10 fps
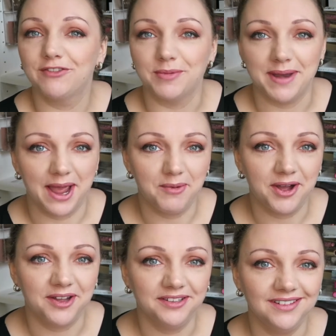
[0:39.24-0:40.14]
from now
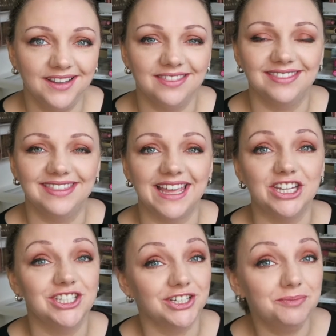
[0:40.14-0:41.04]
on,
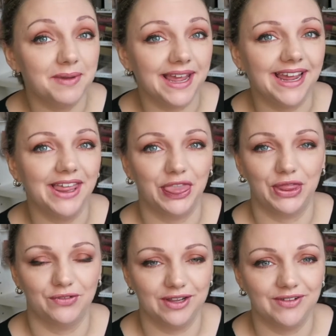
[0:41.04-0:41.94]
there should be
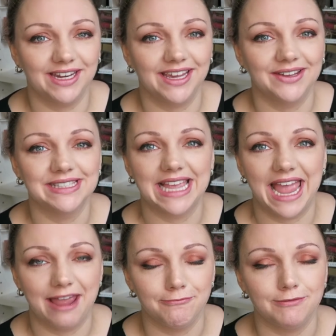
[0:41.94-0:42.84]
3 videos
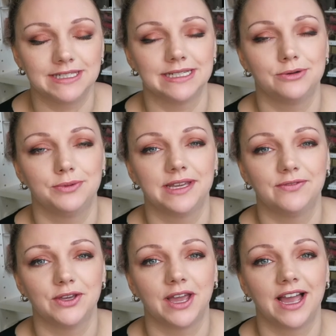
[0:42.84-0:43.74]
every single
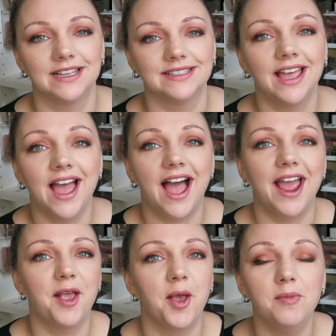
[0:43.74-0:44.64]
week for you guys.
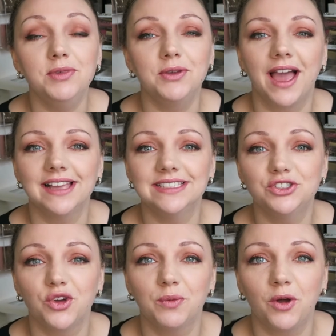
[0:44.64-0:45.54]
I hope you guys
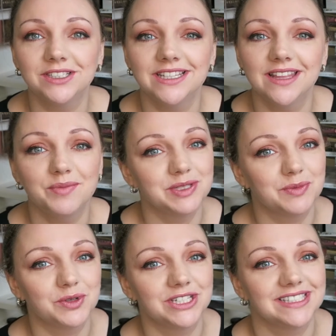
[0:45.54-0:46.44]
enjoy watching them as
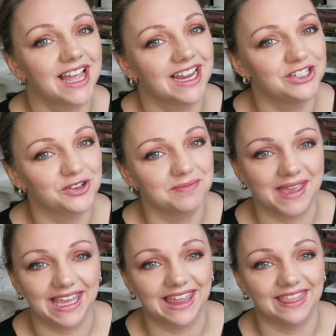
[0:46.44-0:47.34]
much as I enjoy
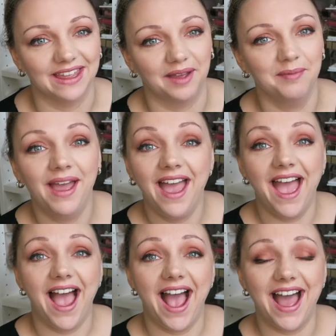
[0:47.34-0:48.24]
making them.
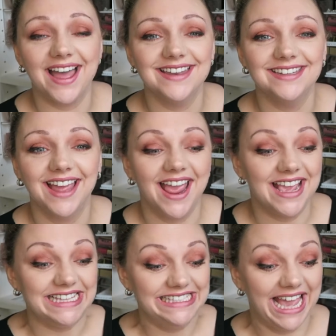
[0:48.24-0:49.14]
And,
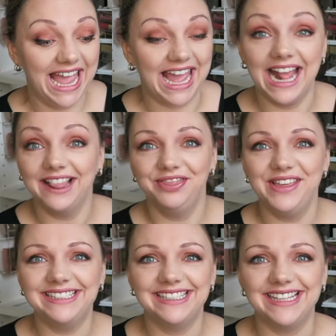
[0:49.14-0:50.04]
yeah,
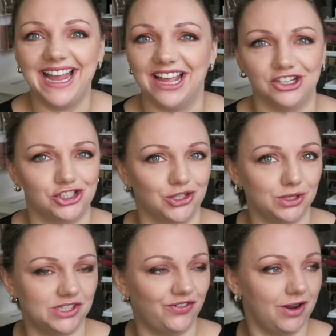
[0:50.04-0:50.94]
this is it.
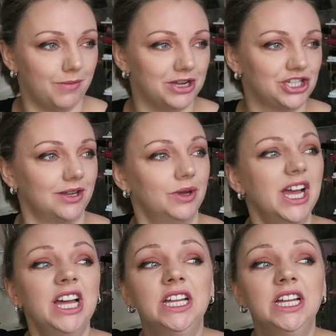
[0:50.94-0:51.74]
Shortest video on my channel.